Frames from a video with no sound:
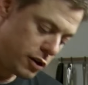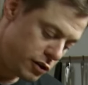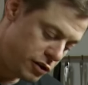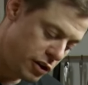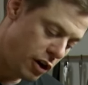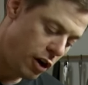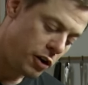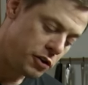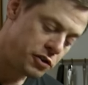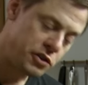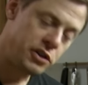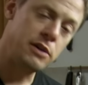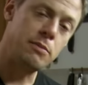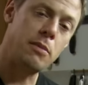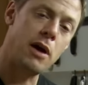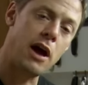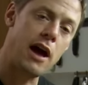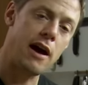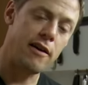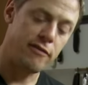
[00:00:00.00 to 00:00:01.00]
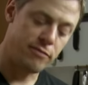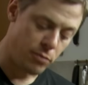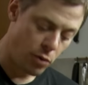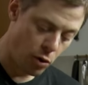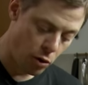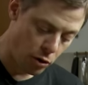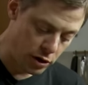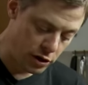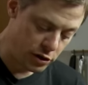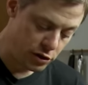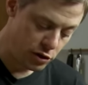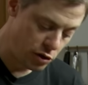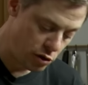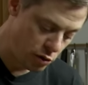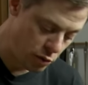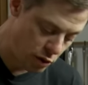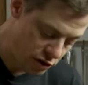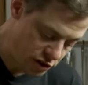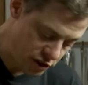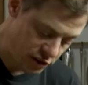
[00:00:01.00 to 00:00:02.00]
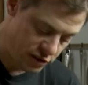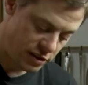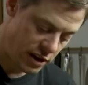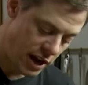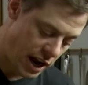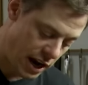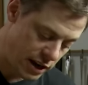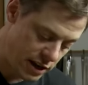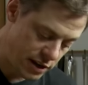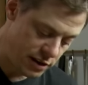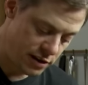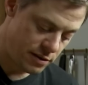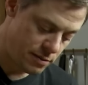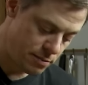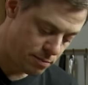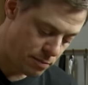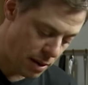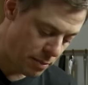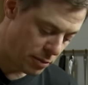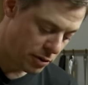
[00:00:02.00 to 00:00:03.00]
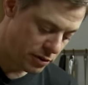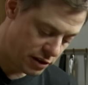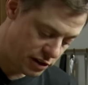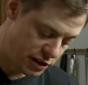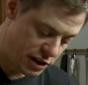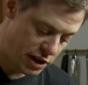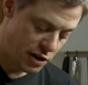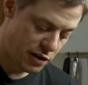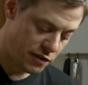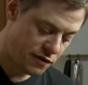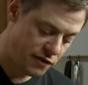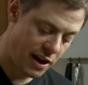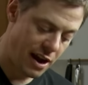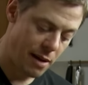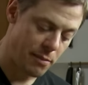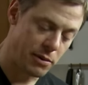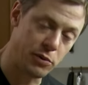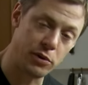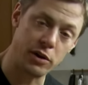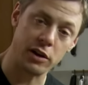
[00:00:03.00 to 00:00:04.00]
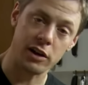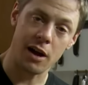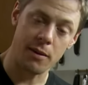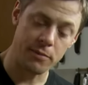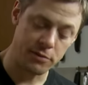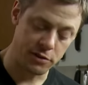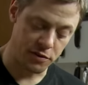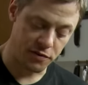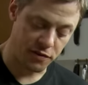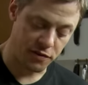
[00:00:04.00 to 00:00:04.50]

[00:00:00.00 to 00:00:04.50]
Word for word: Dall sheep have more to do with just any member of the deer family when it comes to